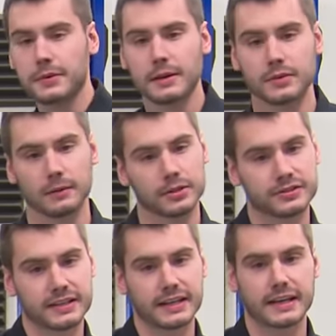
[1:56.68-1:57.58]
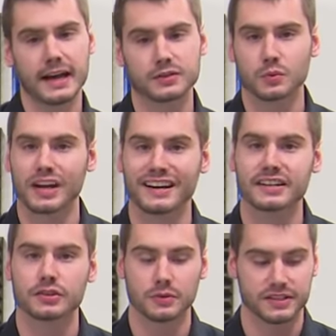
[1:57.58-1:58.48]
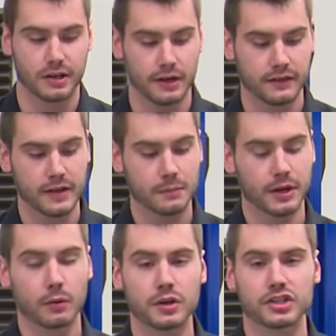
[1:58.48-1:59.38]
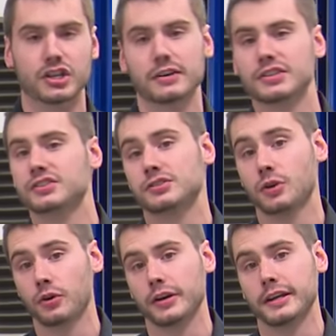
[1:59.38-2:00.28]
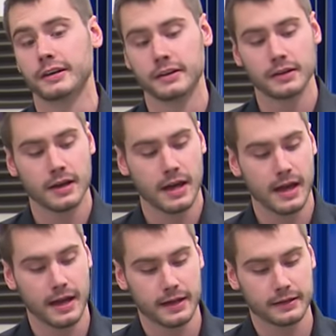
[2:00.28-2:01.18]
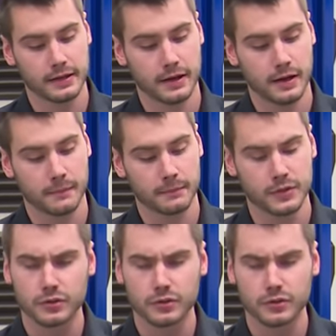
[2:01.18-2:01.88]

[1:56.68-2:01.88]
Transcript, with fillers: M W today, guys. We're not going to do a ton on there, but I want to share a story. And um, you